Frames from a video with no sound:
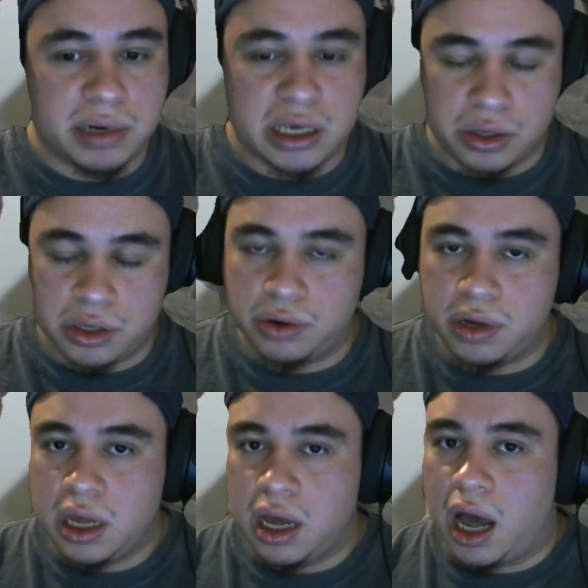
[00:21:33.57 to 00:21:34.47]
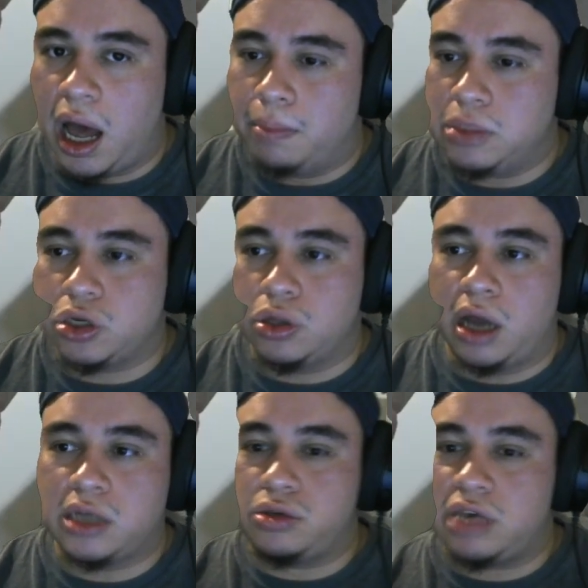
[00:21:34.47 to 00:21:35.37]
to kill you, so
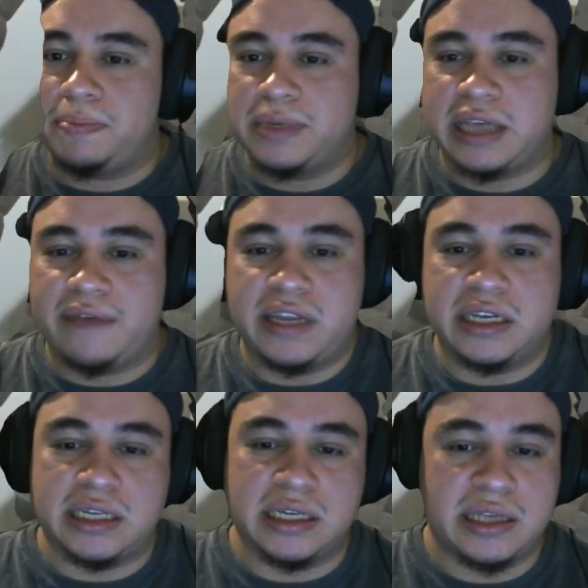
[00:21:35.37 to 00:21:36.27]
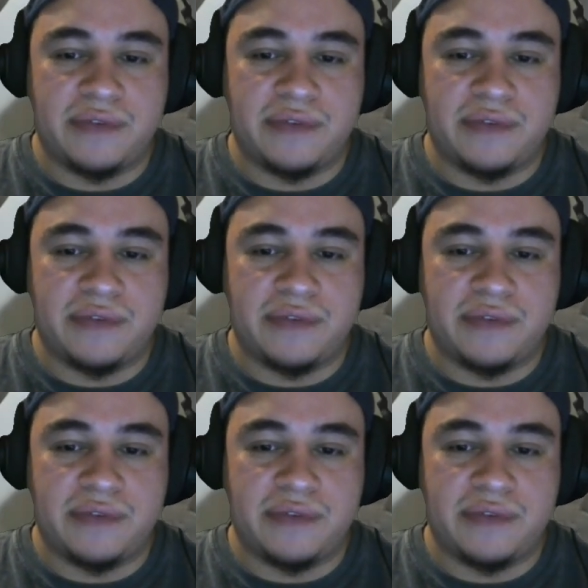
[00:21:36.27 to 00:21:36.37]
long as you keep a safe distance.